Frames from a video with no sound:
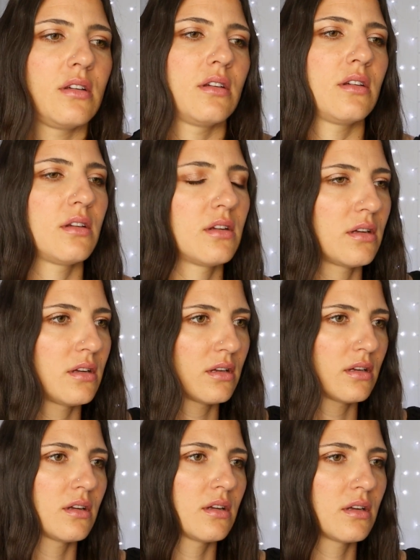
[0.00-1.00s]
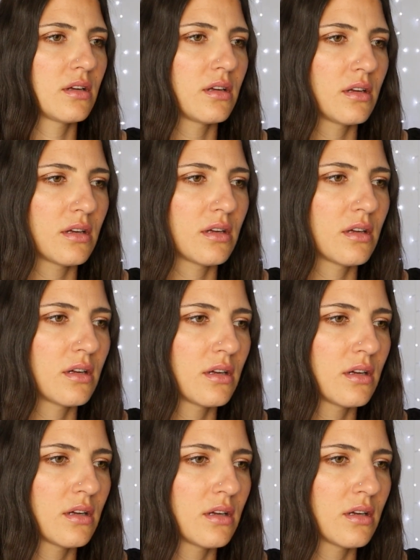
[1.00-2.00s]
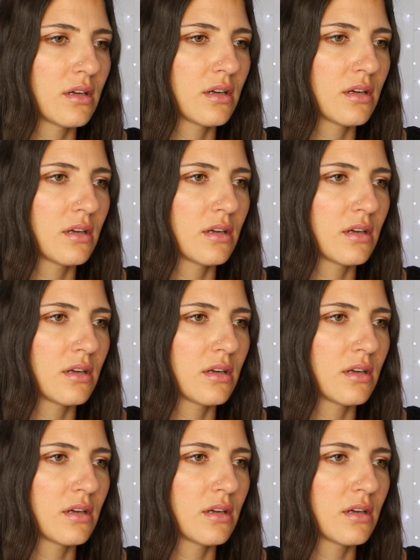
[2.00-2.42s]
(no one is talking)